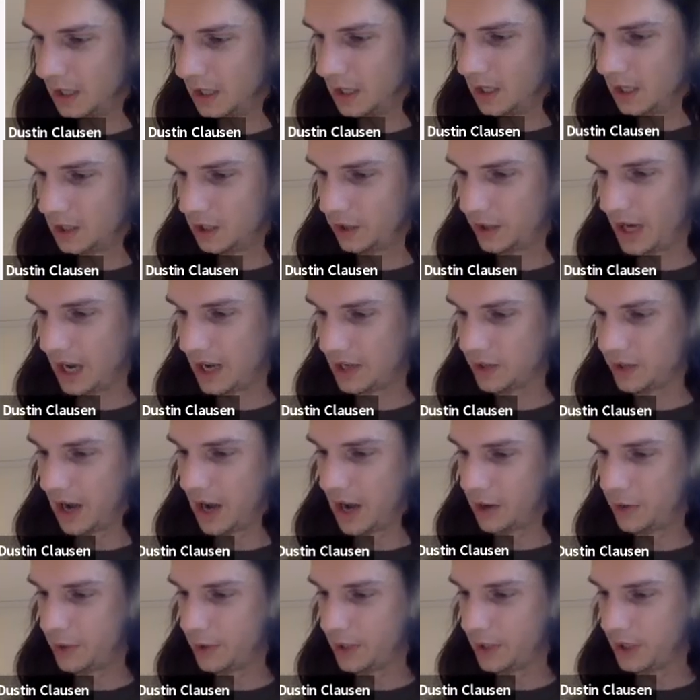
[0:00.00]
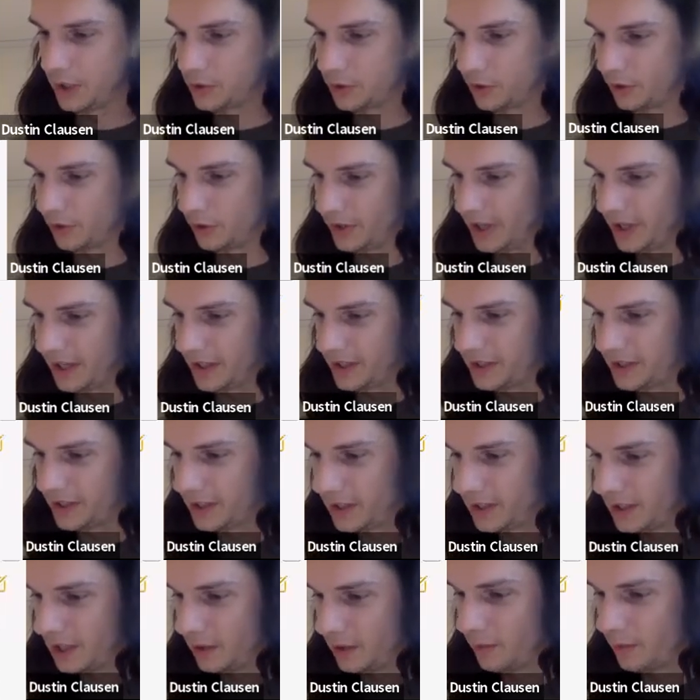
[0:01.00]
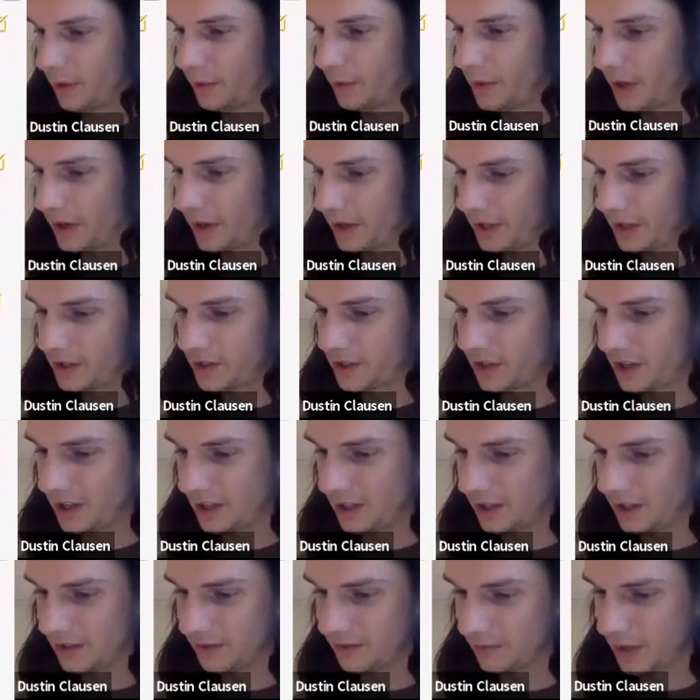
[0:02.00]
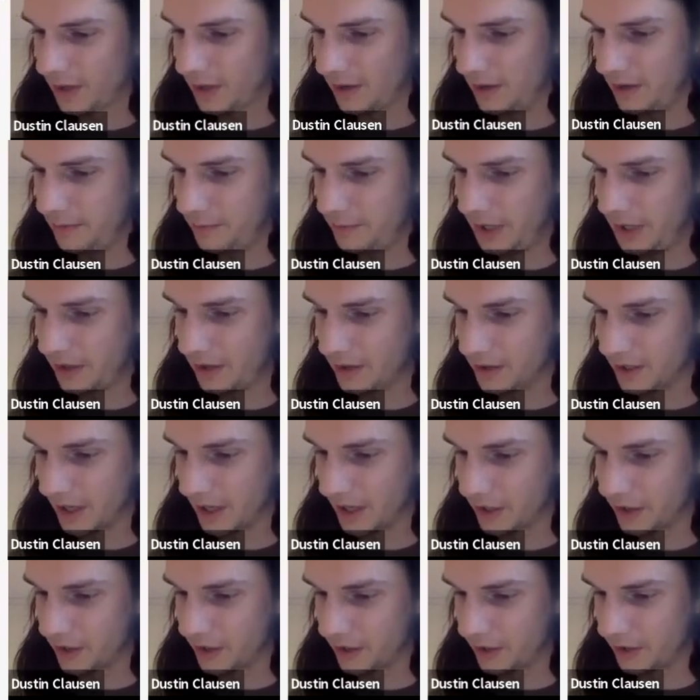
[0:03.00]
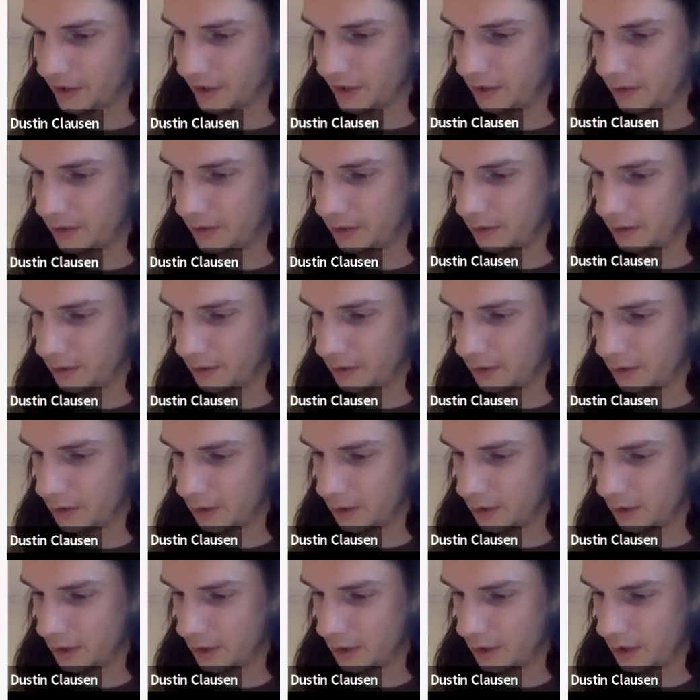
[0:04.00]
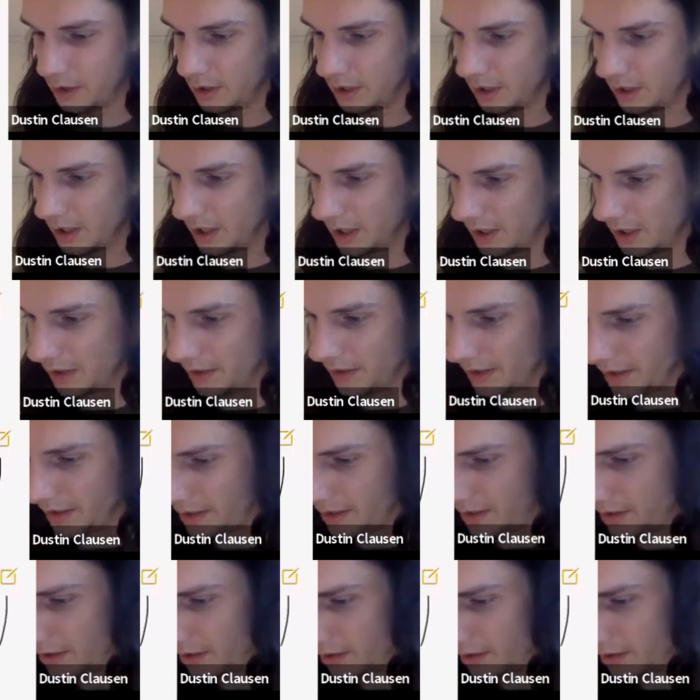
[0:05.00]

so how do we control this? Well, we already saw in Peter's lecture that